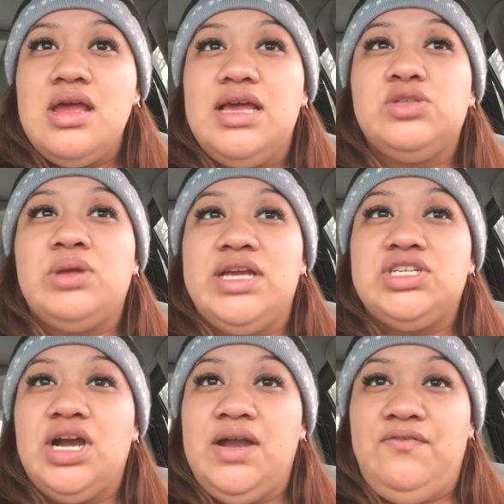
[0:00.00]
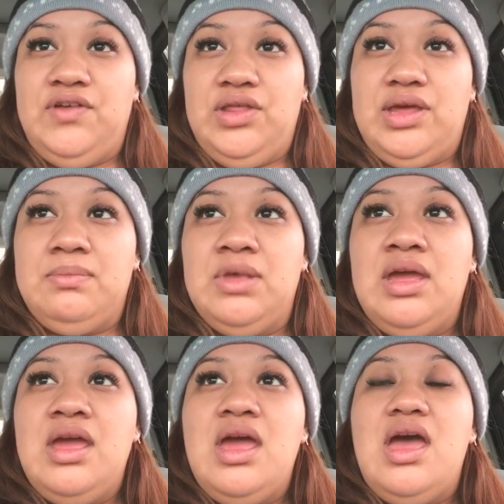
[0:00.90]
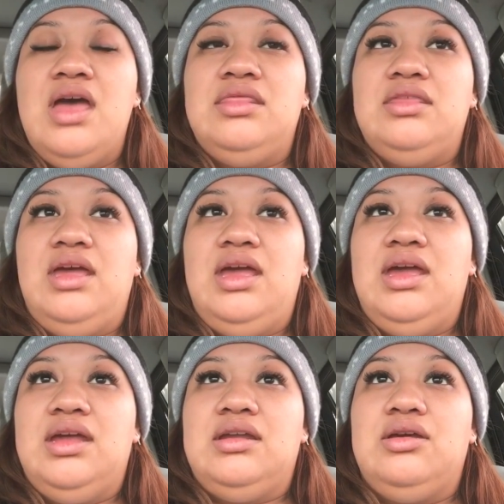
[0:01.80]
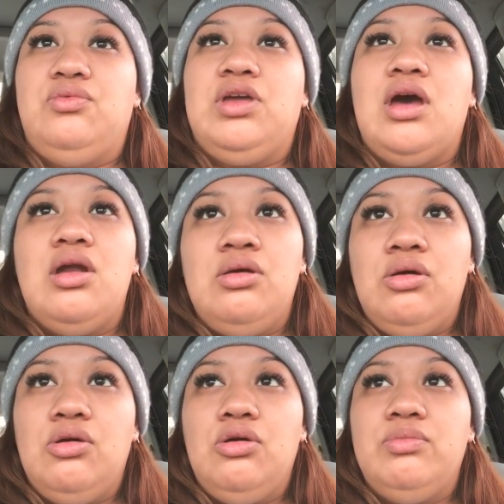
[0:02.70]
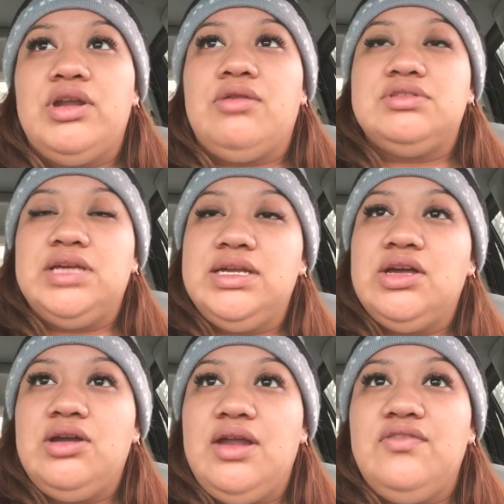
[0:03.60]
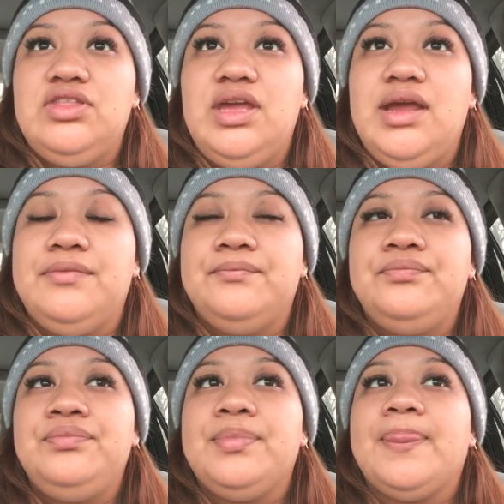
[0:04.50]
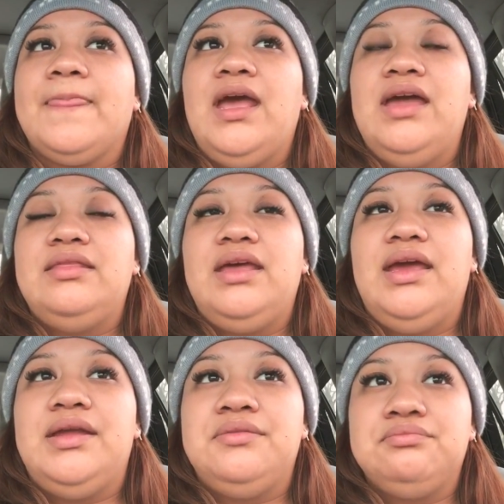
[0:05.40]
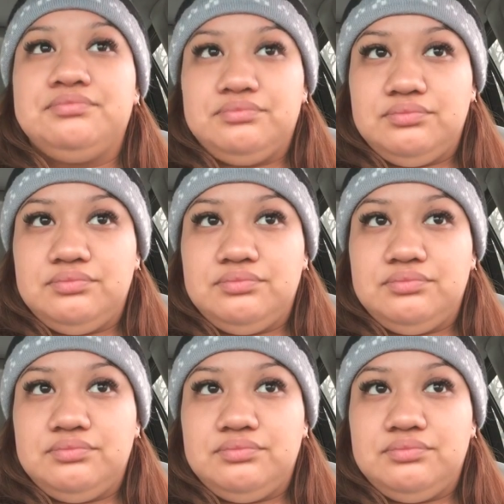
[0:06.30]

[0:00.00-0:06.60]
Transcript: is when I started to feel them. And then we got home, and I was laying down and everything. And then